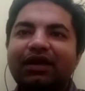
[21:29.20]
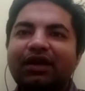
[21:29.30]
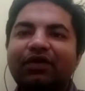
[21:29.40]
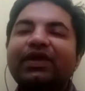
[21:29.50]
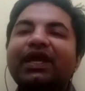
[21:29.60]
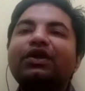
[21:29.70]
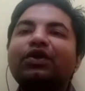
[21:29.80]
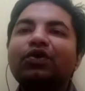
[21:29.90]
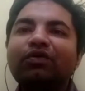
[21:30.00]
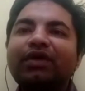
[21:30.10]
We had
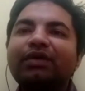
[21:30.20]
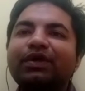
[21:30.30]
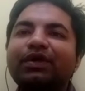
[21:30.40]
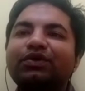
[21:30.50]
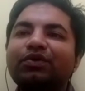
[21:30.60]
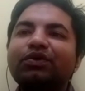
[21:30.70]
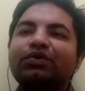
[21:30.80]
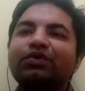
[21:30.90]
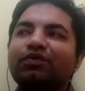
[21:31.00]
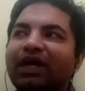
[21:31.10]
no way but to go
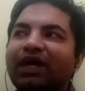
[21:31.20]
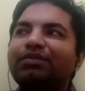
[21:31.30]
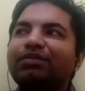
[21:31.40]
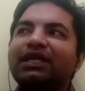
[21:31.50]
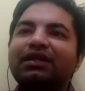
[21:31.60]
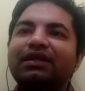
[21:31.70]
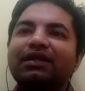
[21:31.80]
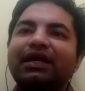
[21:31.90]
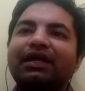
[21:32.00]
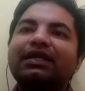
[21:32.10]
to one particular
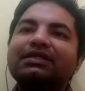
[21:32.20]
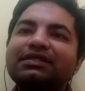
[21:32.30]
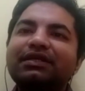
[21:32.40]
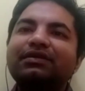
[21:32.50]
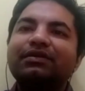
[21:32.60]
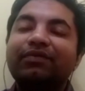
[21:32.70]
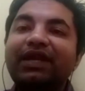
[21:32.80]
IIT,